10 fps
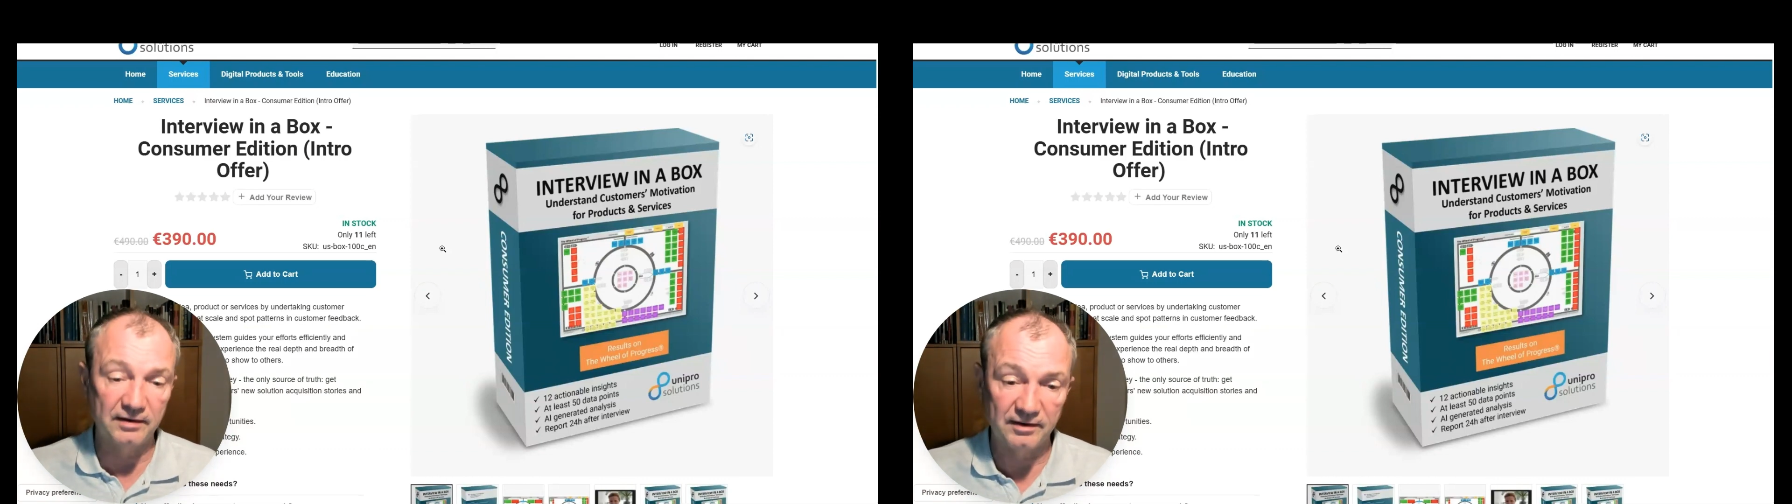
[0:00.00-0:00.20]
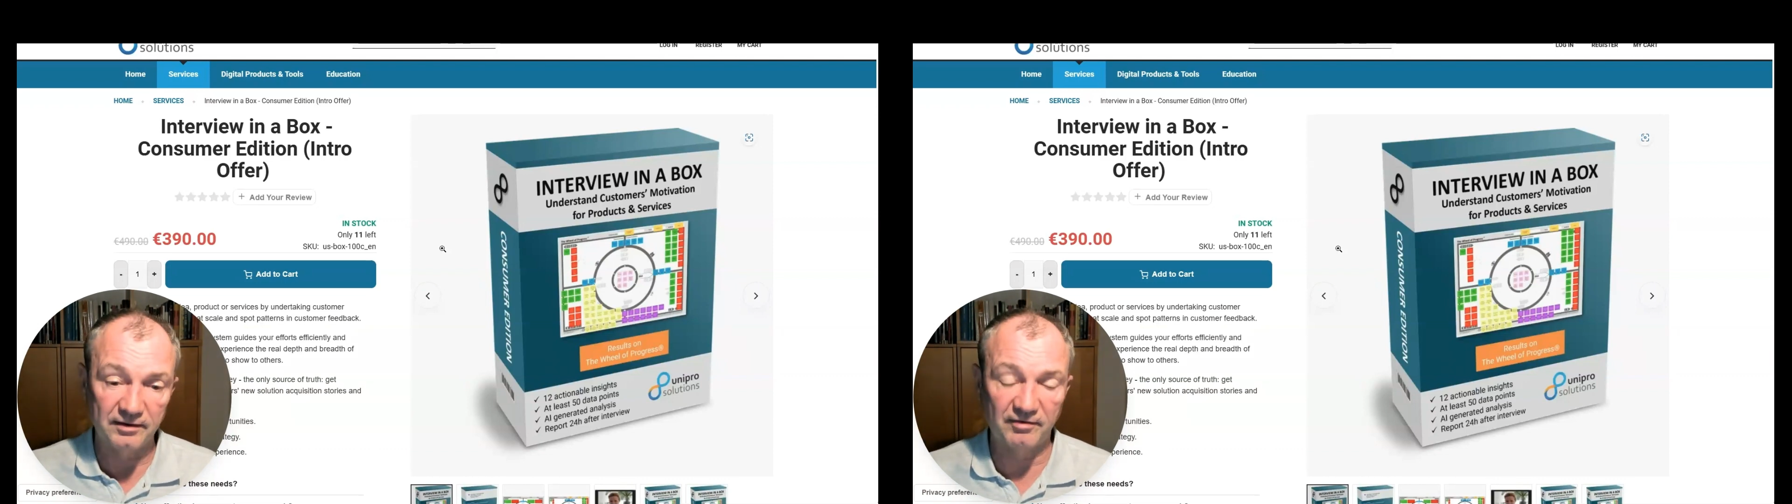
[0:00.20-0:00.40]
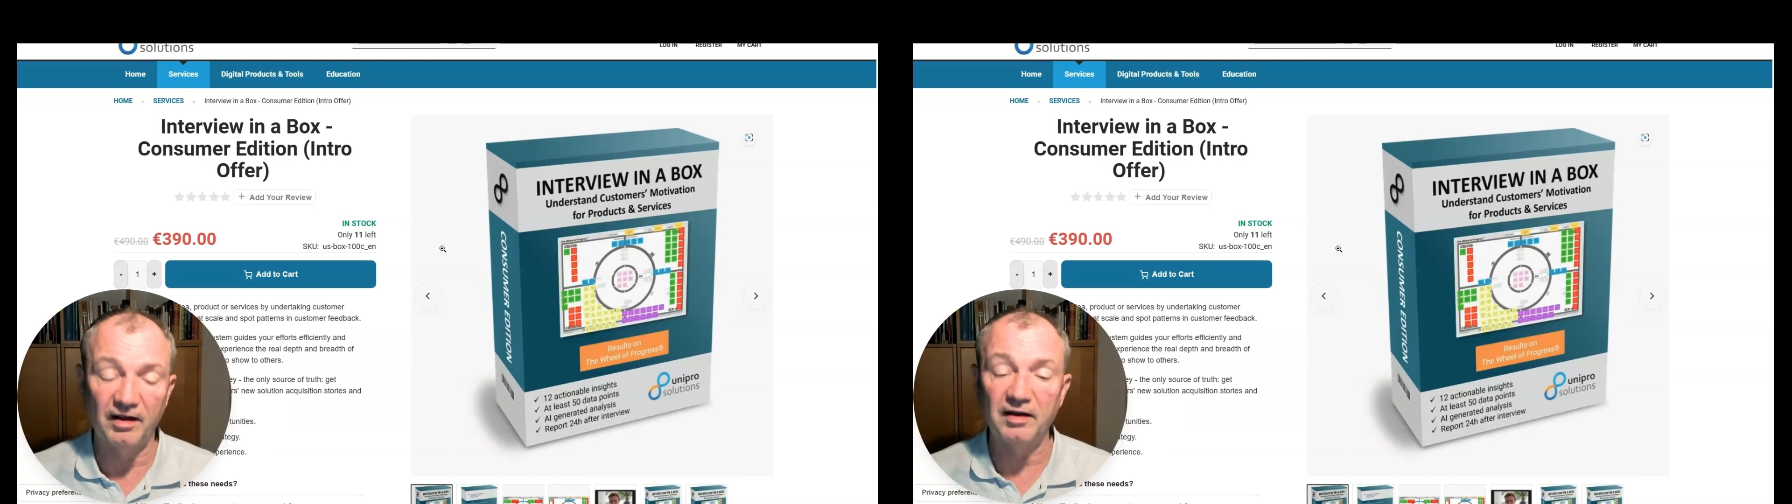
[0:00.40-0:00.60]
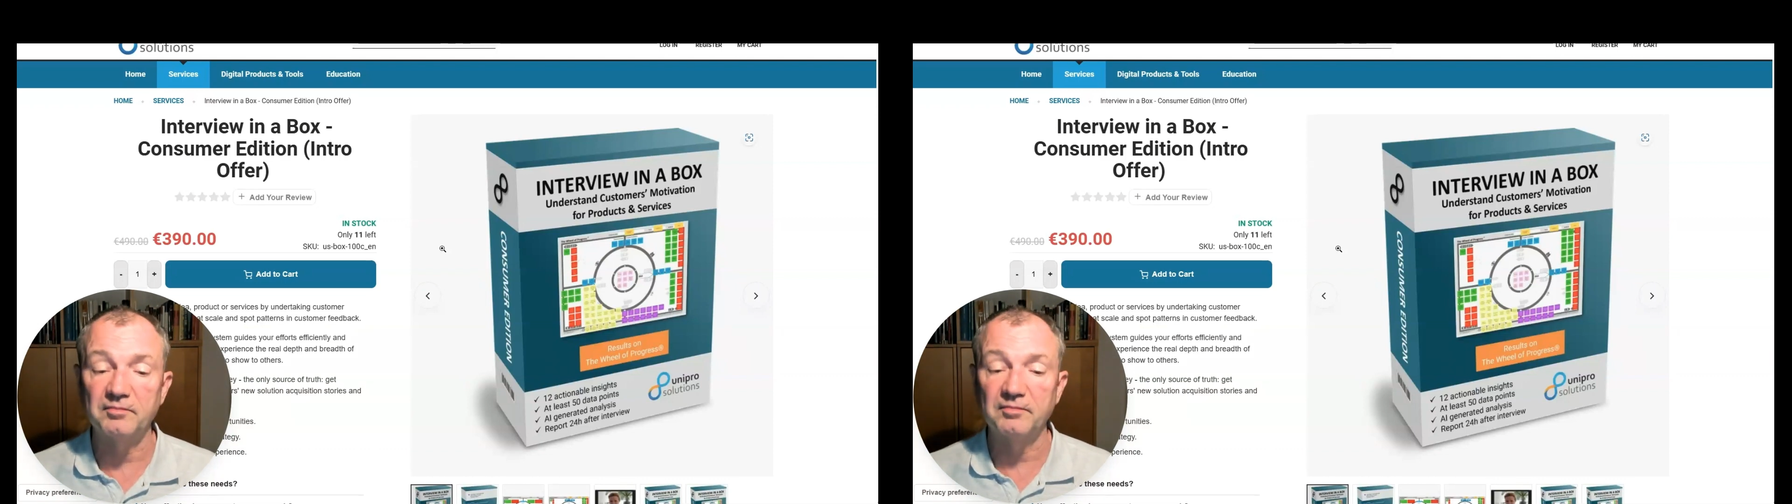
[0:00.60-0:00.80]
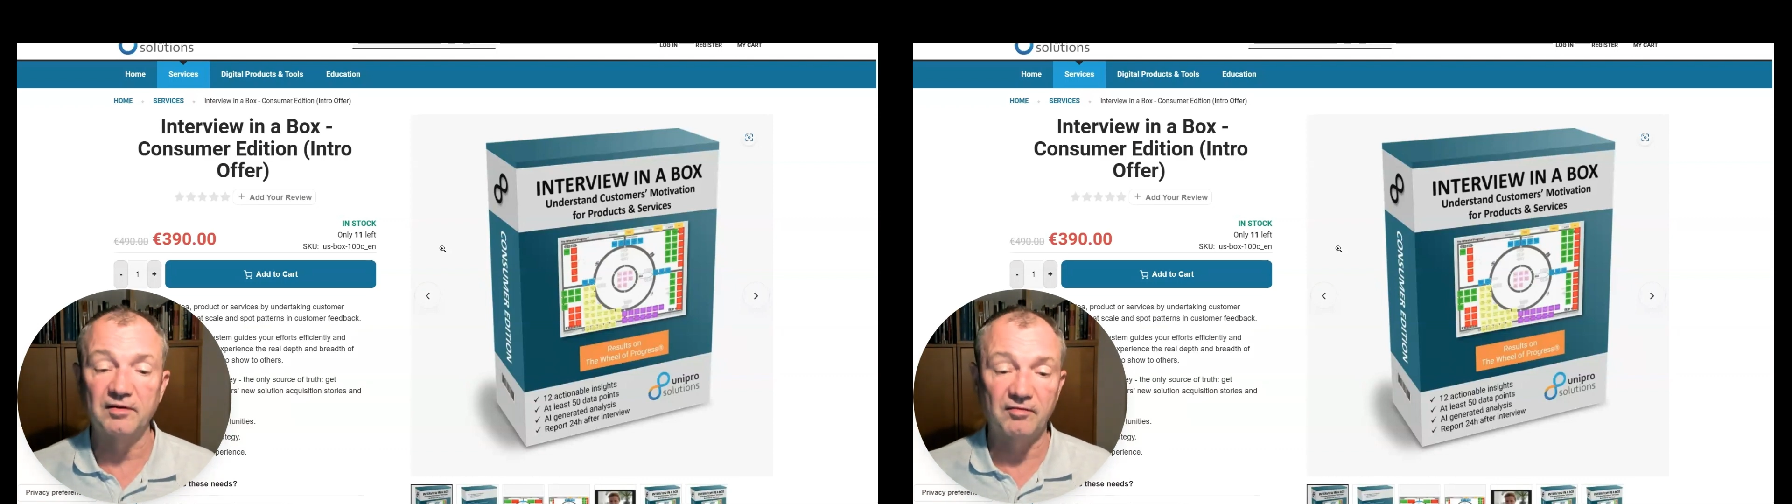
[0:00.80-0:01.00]

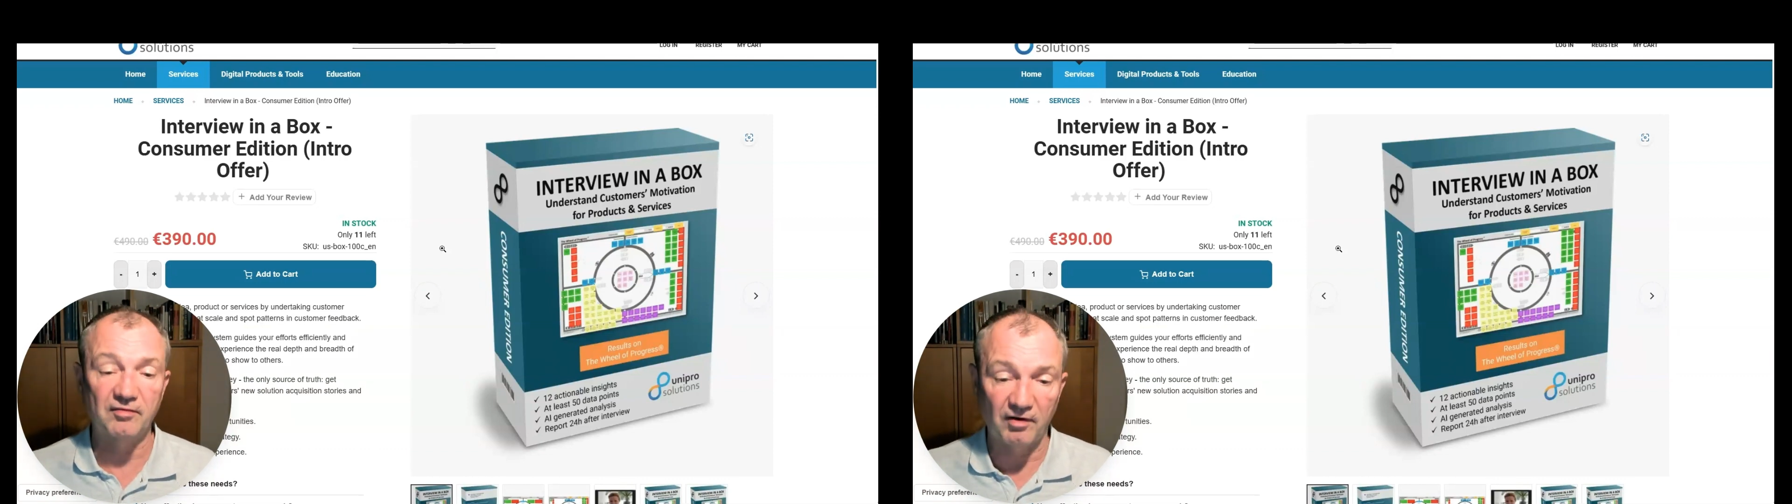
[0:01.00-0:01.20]
statements,